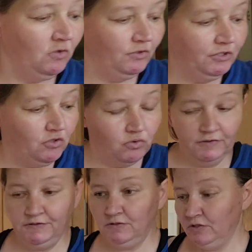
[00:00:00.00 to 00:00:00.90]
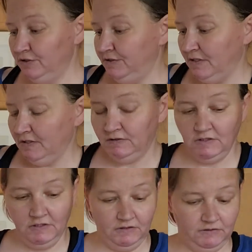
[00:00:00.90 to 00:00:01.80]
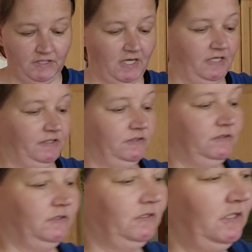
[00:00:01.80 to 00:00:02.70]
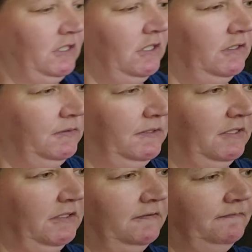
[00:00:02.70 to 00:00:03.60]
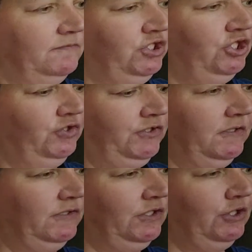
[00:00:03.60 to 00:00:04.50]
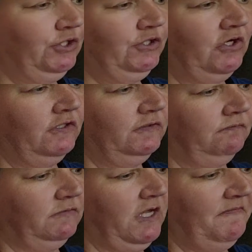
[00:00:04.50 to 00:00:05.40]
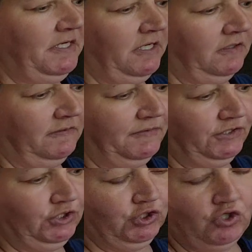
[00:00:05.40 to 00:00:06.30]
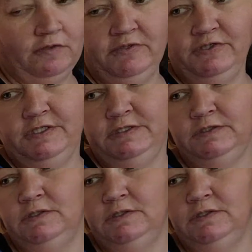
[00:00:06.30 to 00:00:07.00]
What the cornstarch does is, as the juices start coming out of the strawberries,